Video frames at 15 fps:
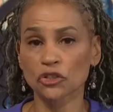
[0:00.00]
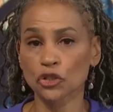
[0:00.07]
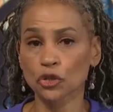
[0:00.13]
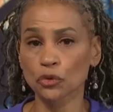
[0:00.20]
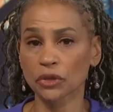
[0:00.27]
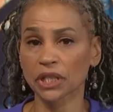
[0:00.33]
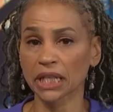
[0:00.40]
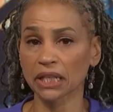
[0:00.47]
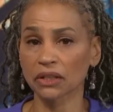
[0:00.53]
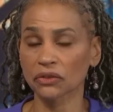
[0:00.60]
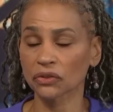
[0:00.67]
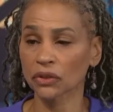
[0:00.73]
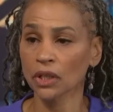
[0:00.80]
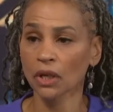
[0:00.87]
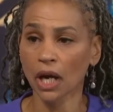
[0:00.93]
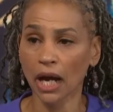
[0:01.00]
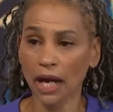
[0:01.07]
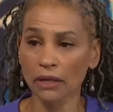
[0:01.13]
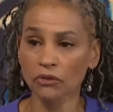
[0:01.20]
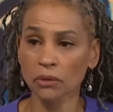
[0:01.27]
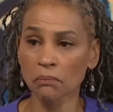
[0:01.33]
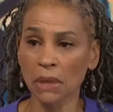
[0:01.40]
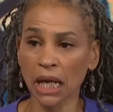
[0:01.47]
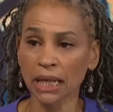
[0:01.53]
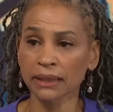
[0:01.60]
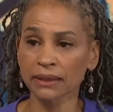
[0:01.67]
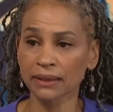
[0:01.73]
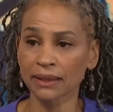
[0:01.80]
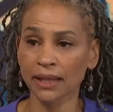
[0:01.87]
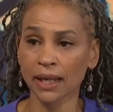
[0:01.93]
Two things. I
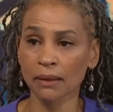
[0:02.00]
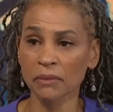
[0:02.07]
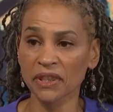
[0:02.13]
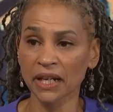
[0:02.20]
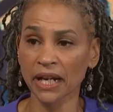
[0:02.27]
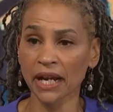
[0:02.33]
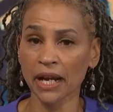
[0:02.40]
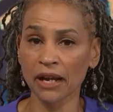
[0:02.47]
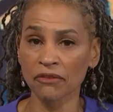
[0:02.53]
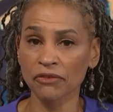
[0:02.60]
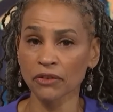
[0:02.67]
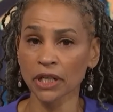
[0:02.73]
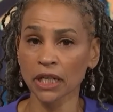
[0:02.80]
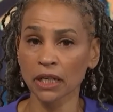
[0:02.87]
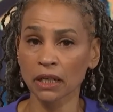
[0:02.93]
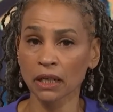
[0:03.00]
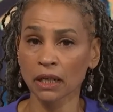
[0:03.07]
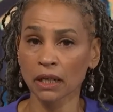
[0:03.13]
reminded them that every